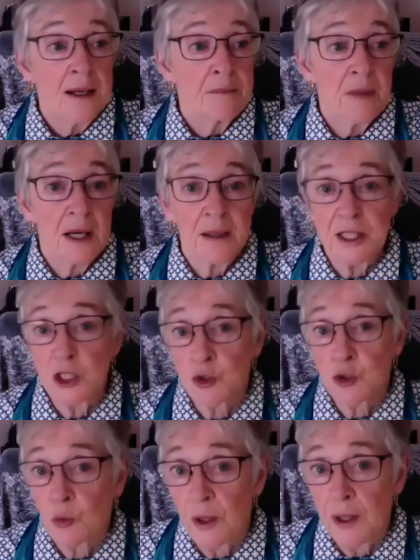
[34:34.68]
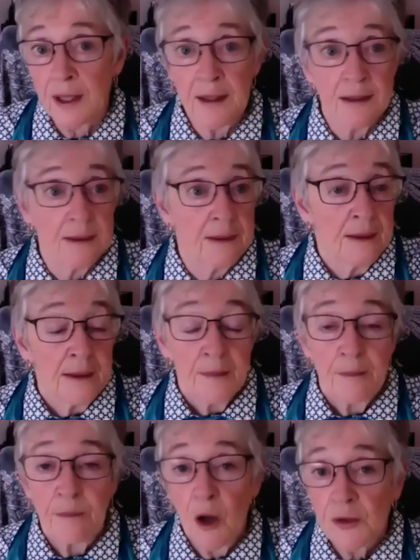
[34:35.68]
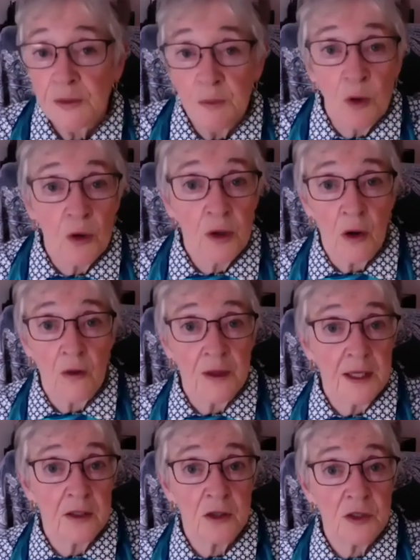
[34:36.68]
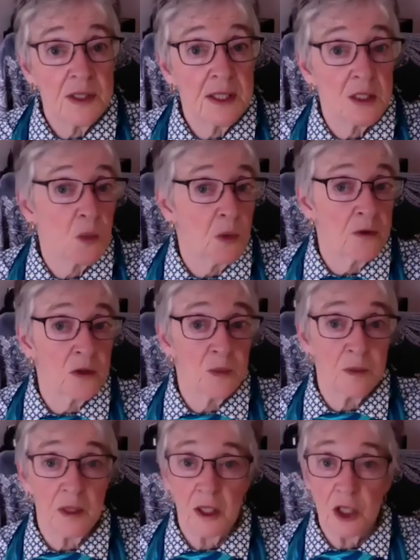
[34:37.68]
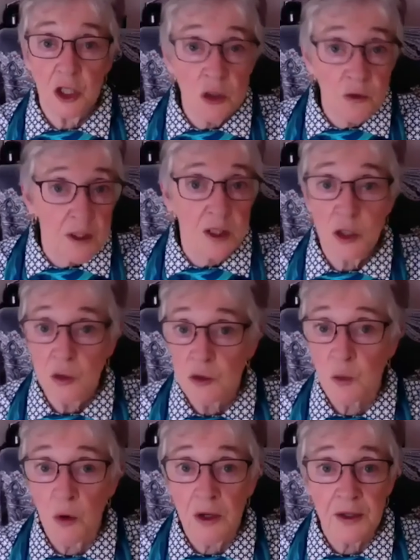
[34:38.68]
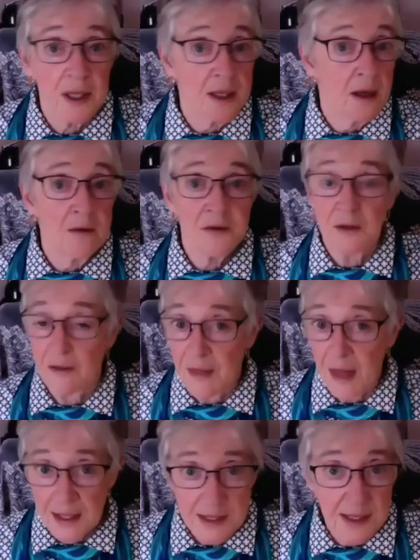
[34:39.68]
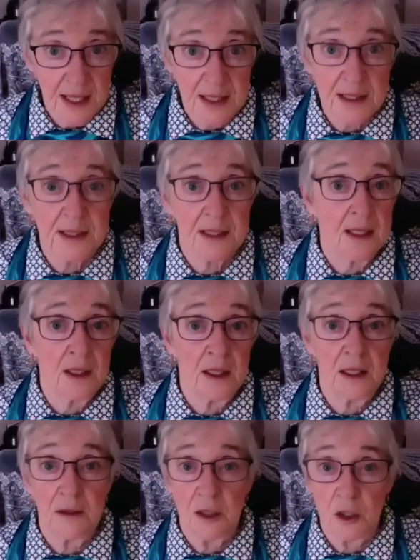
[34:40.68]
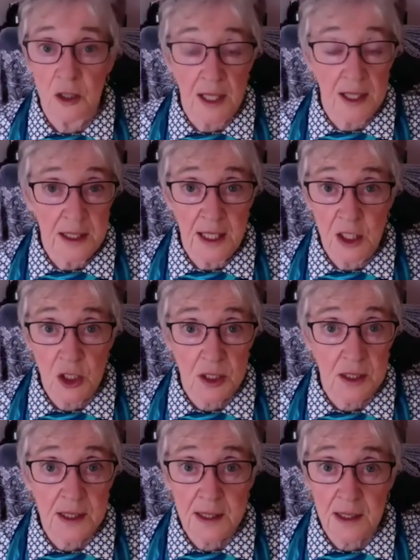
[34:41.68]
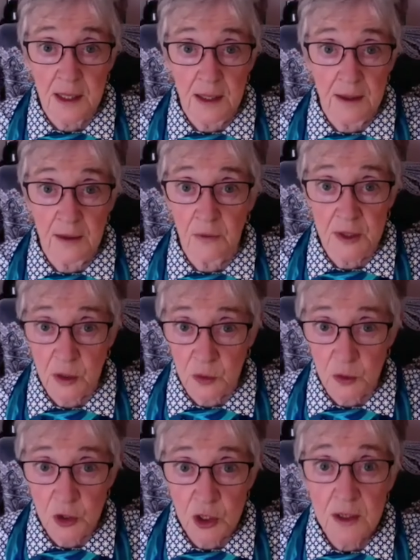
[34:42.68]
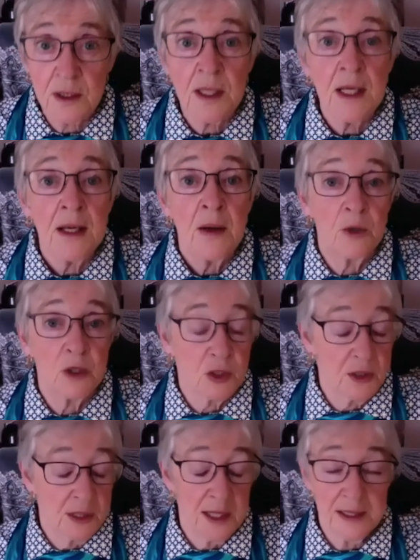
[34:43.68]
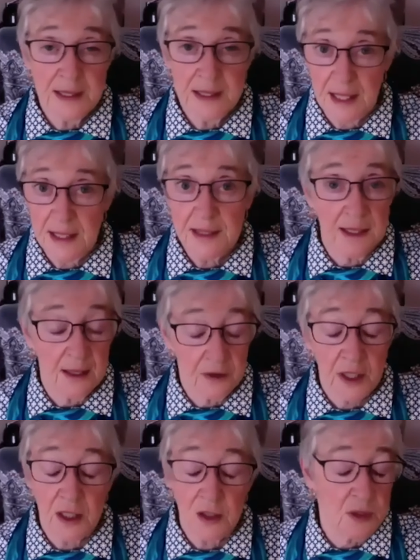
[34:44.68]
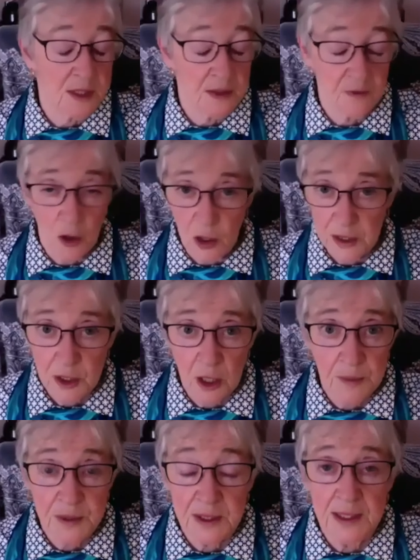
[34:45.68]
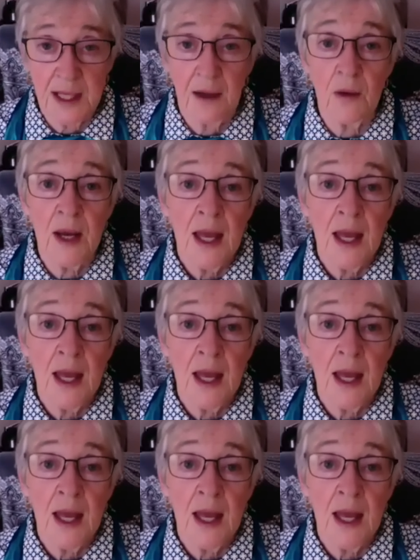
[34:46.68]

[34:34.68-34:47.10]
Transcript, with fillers: um, Detroit and Baltimore and all the inner cities where there's been huge, these huge water cutoffs. That's against the United Nations uh, resolution, which the United States and other countries have all adopted now.